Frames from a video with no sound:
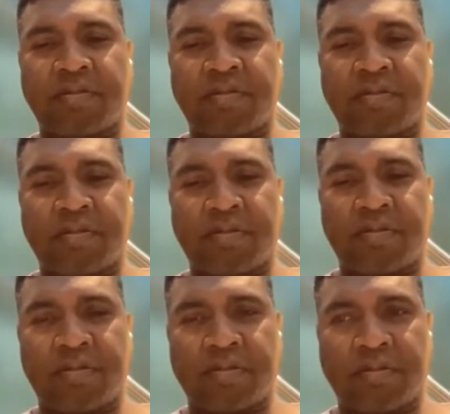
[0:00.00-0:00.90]

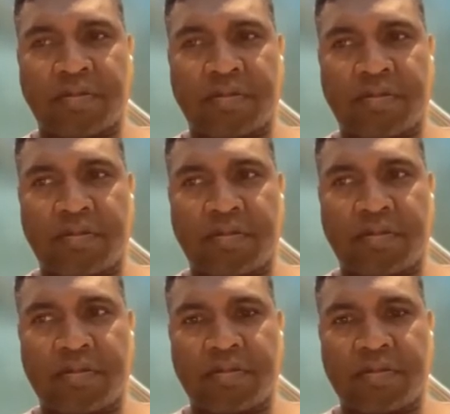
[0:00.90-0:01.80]

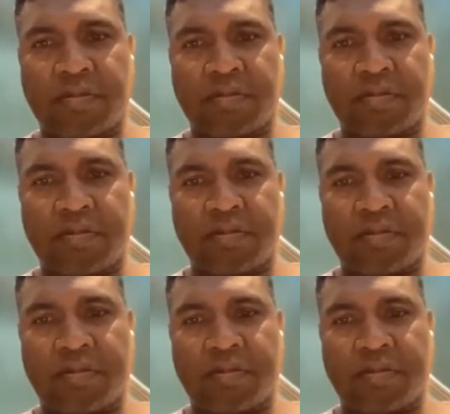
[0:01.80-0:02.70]

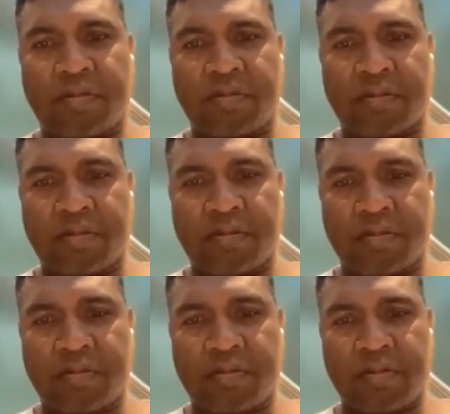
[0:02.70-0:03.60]

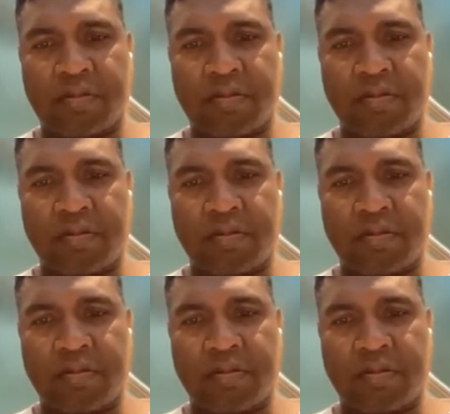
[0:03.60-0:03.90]
The person shown says nothing.